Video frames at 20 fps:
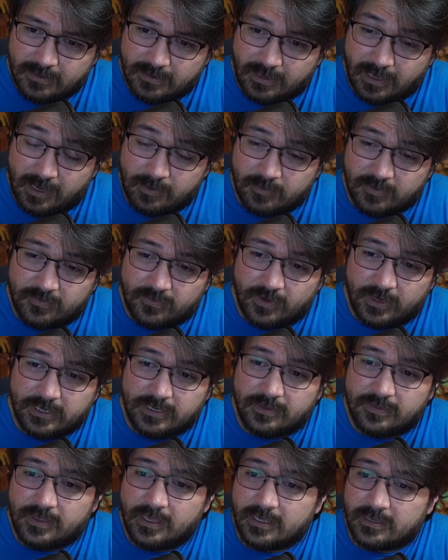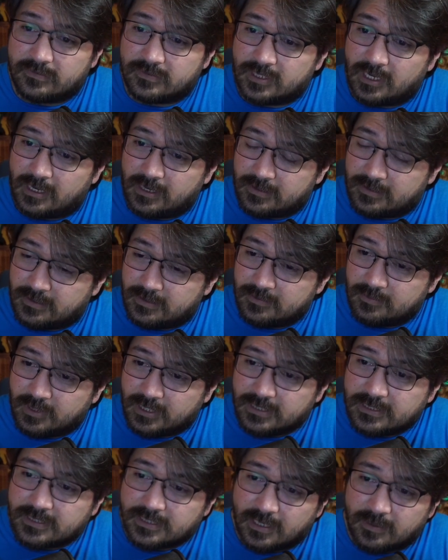I am afraid to think of Jonathan,
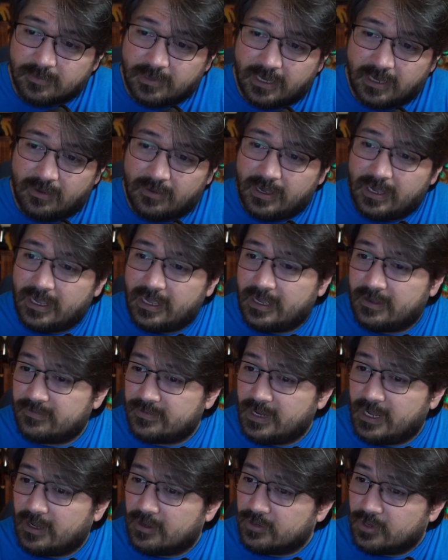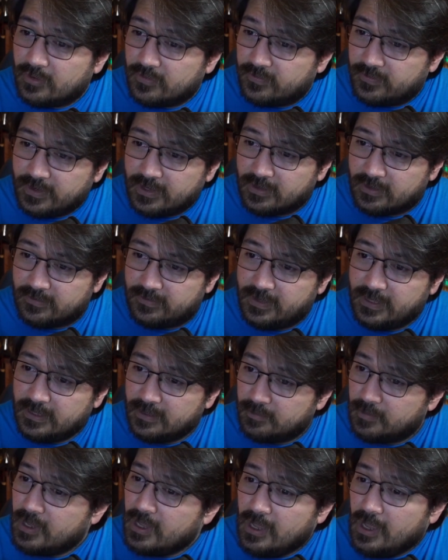but somehow I have now no fear of
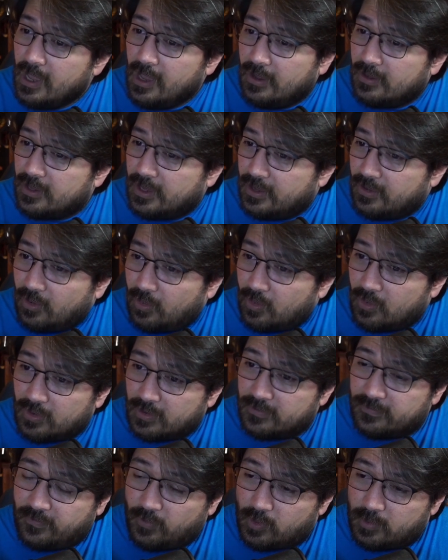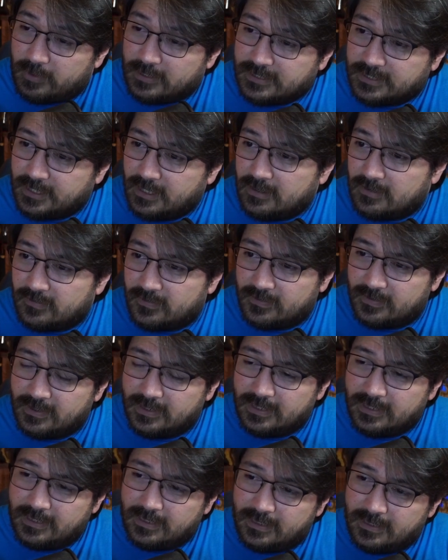him or for myself.
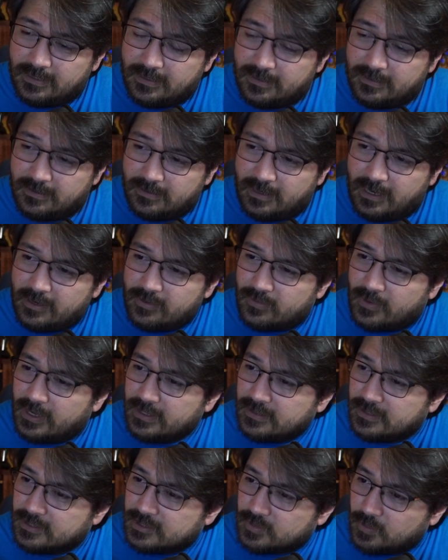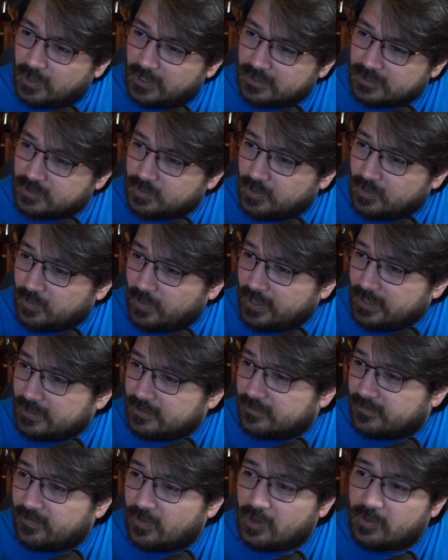I write this whilst we wait in
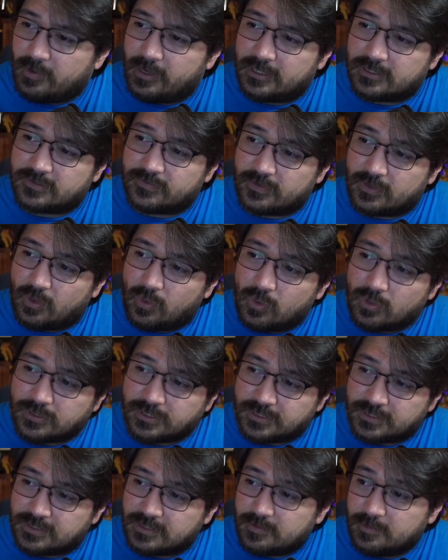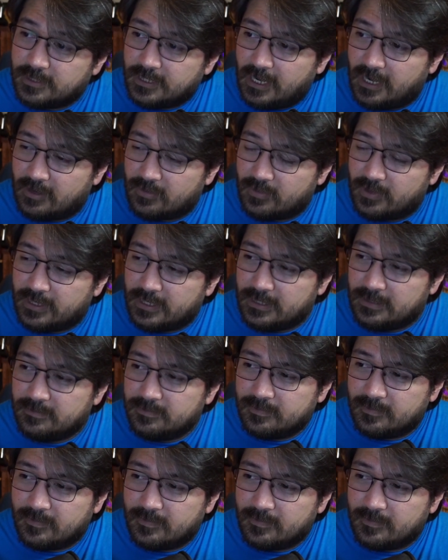a farmhouse for the horses to be got ready.